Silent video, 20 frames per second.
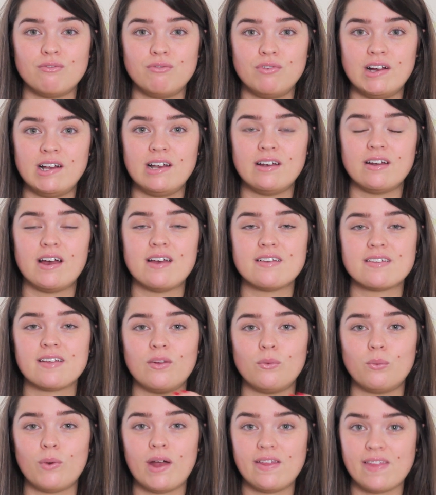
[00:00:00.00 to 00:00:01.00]
are really nice.
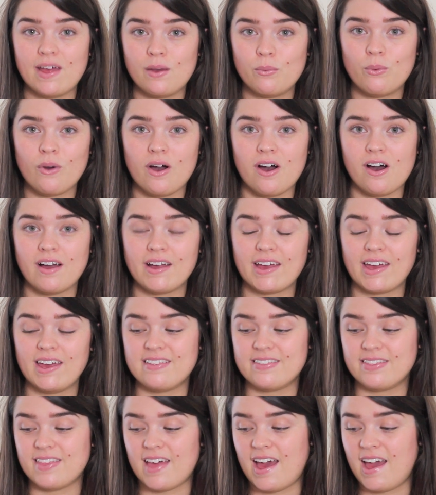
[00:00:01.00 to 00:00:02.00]
And the way they work
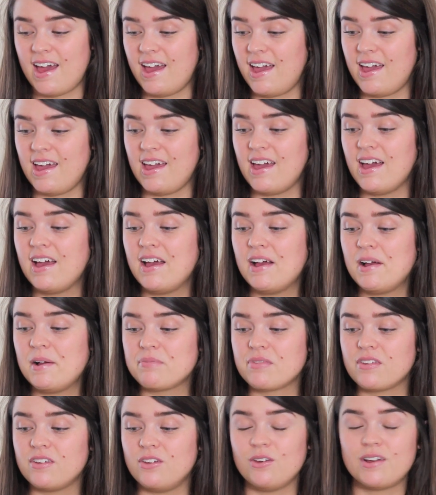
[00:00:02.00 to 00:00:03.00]
is
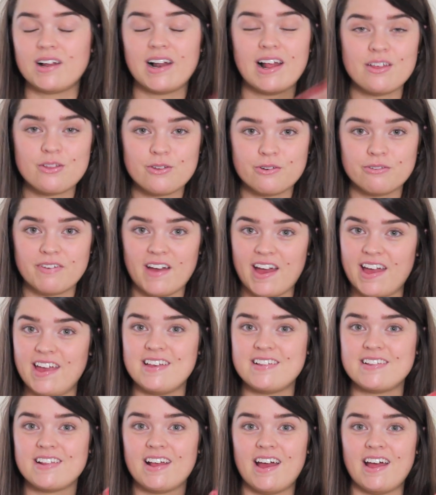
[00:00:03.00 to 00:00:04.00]
you cleanse your
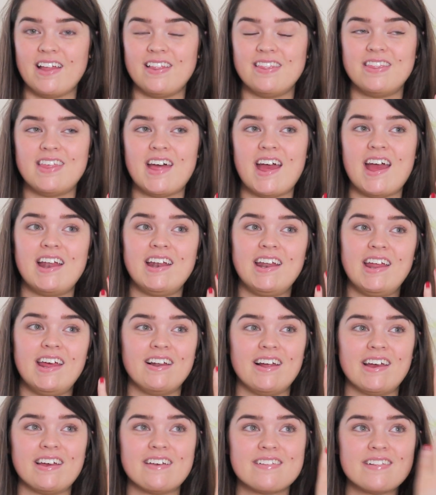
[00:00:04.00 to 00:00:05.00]
face and then
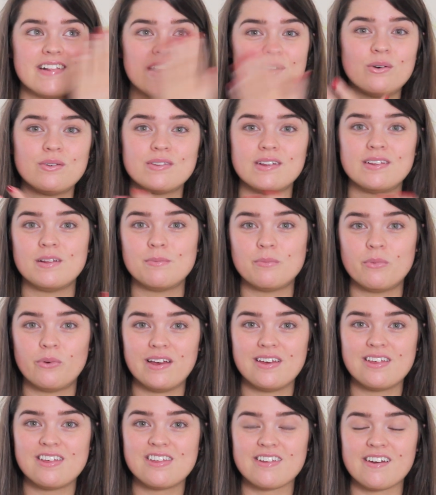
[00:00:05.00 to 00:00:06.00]
it like seals in the
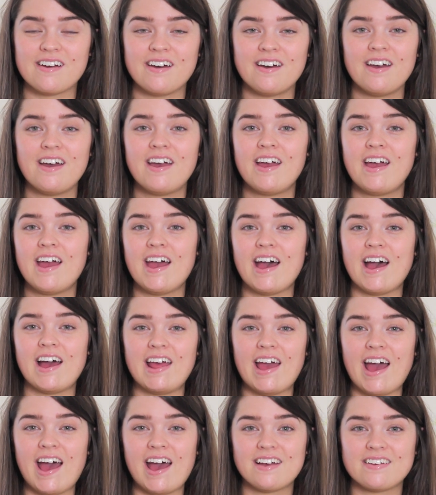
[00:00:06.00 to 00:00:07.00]
moisture,
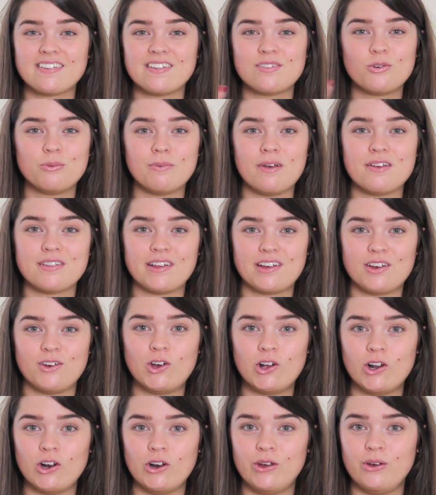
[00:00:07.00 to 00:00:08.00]
and it acts as almost like a
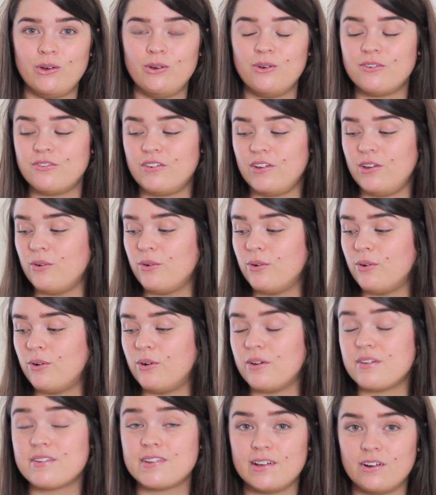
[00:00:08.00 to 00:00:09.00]
glue for
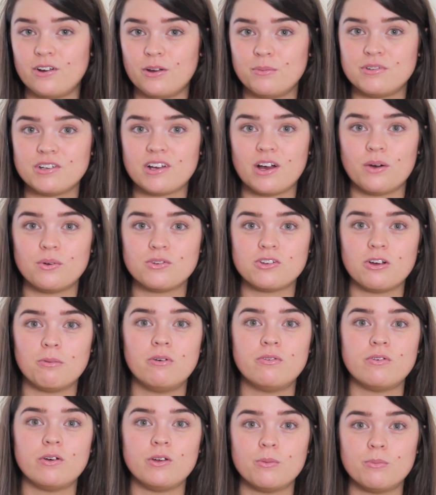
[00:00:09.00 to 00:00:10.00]
your serum to go on
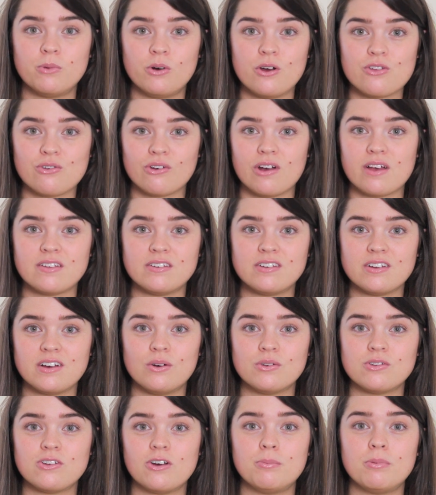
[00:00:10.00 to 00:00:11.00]
top of and your moisturiser to
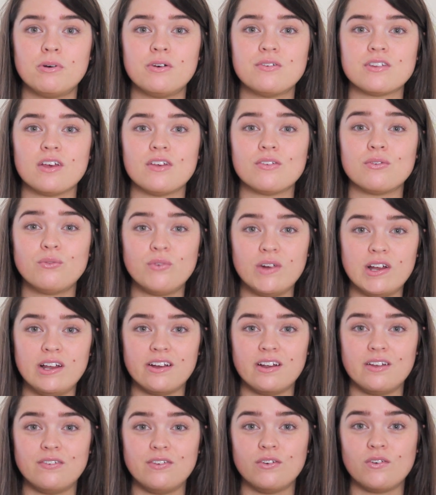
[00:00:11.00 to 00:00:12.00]
go on top of. So it's really
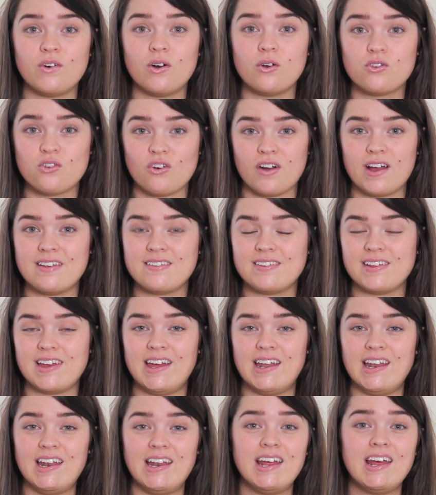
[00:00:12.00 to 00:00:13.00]
good if you've got dry
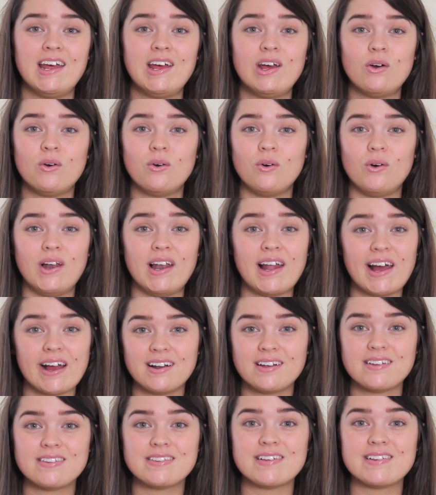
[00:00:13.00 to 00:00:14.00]
skin or
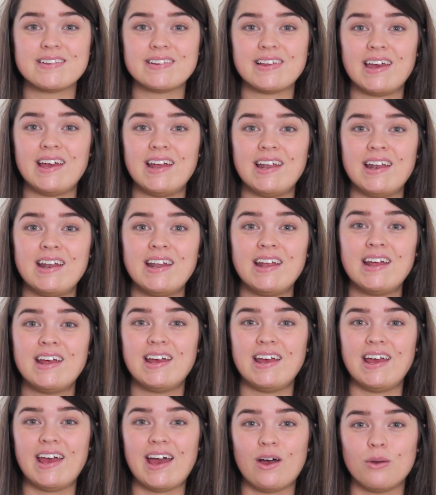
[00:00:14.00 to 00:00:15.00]
lacklustre skin.
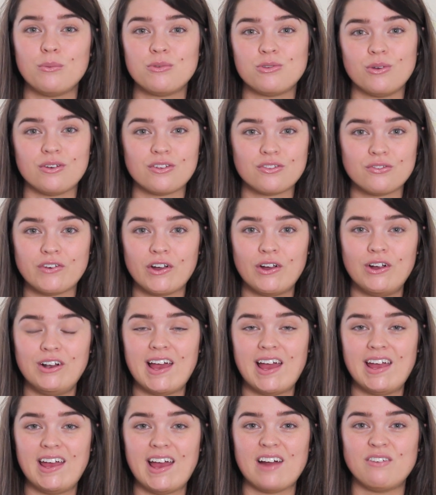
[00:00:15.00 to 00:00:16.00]
It helps to
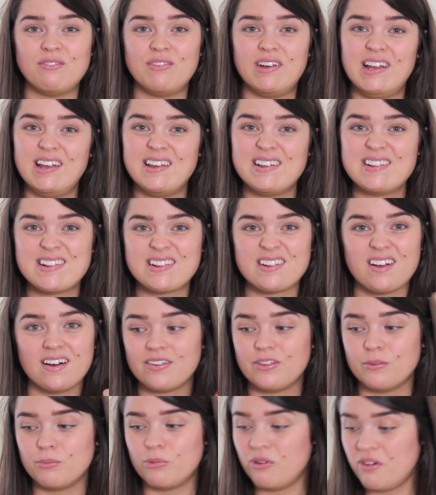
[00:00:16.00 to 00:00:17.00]
exfoliate and really
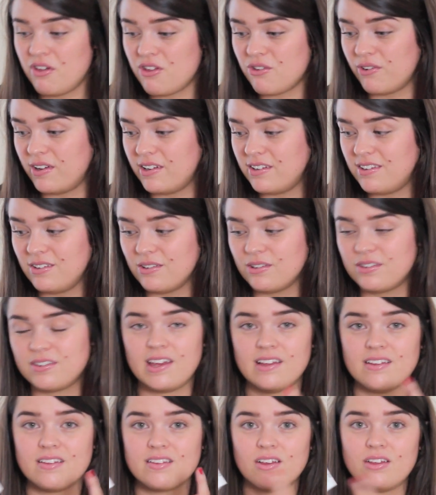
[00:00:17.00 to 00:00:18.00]
suck the moisture into your
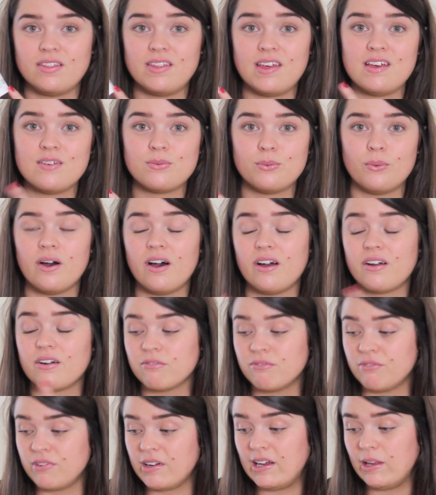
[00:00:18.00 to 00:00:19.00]
skin. So these work
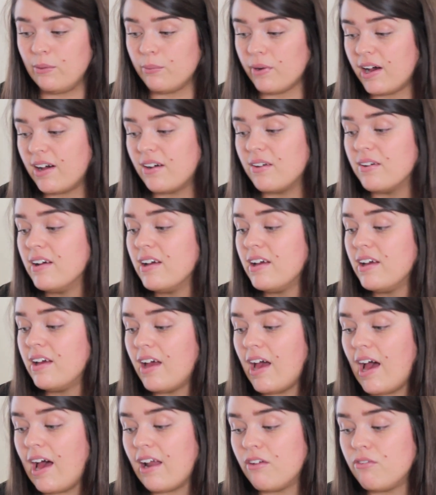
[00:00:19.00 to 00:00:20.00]
really well.
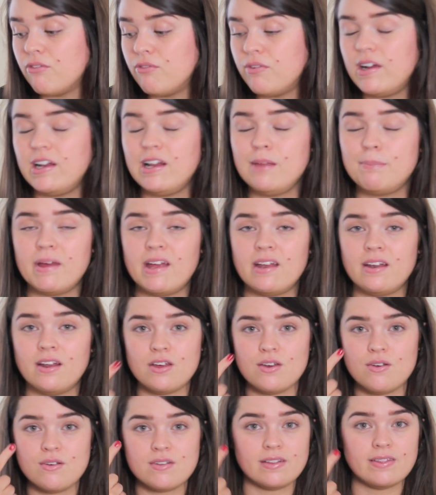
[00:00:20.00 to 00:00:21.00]
And I've really been
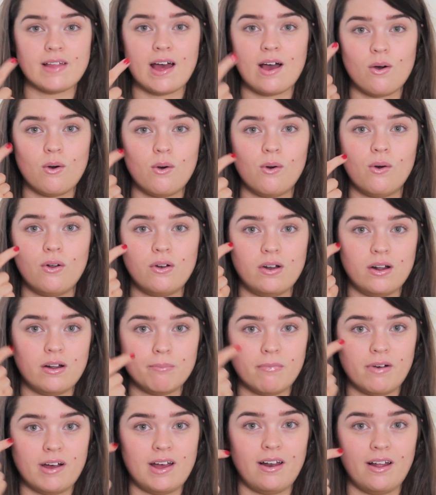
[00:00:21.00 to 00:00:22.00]
using that on
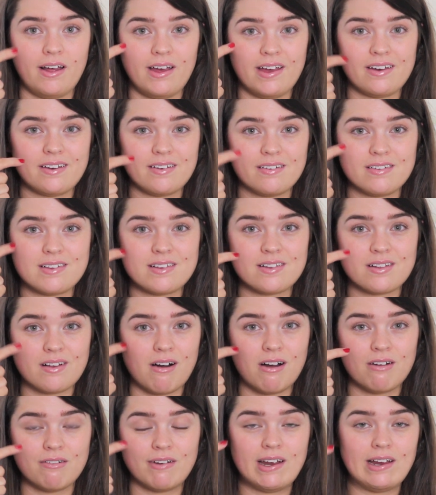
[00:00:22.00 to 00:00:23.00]
my like
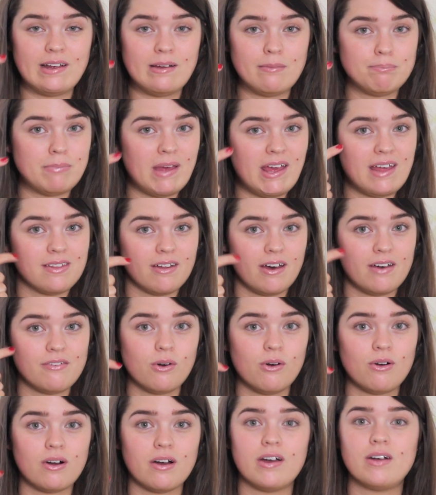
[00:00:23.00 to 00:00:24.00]
scarring bit that I've
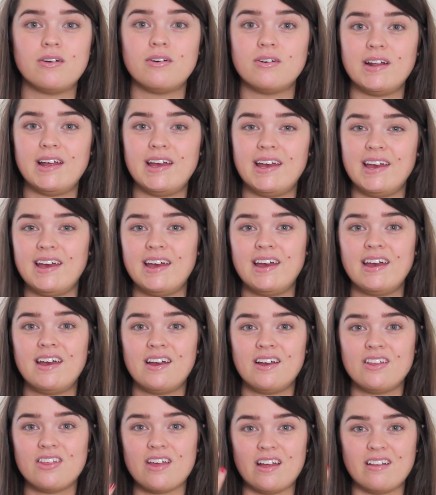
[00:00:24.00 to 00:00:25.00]
got going on here,
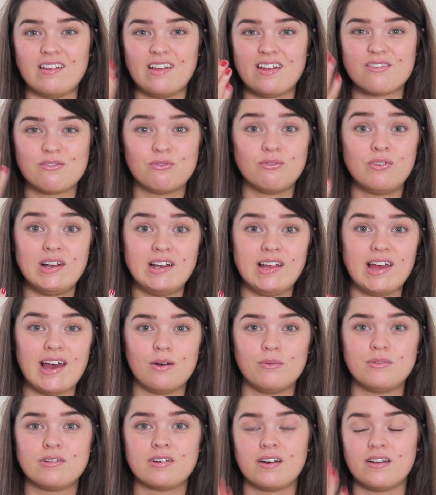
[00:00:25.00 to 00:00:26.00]
and it's really
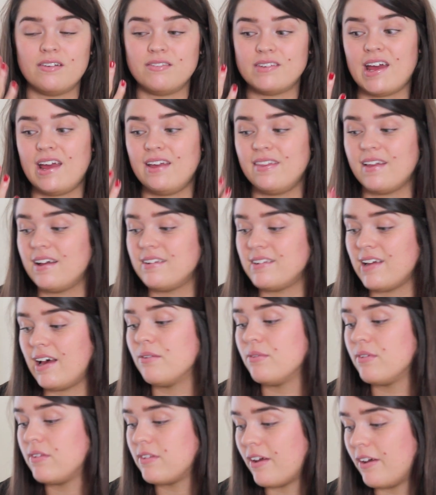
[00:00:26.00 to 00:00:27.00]
helped to kind of take that
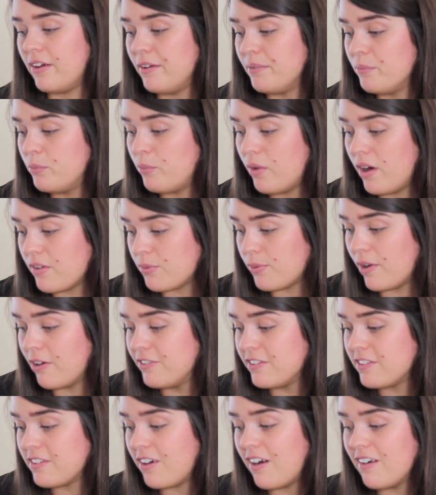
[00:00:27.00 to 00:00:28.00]
down. So works well
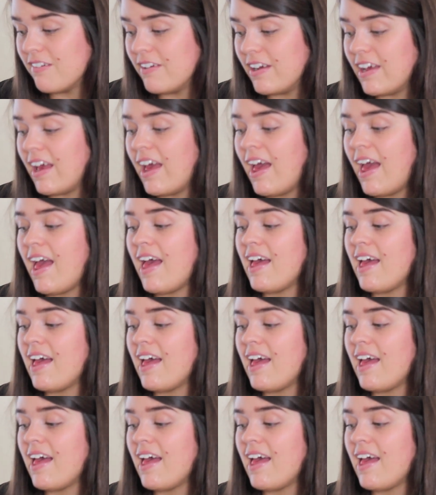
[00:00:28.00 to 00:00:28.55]
for scarring.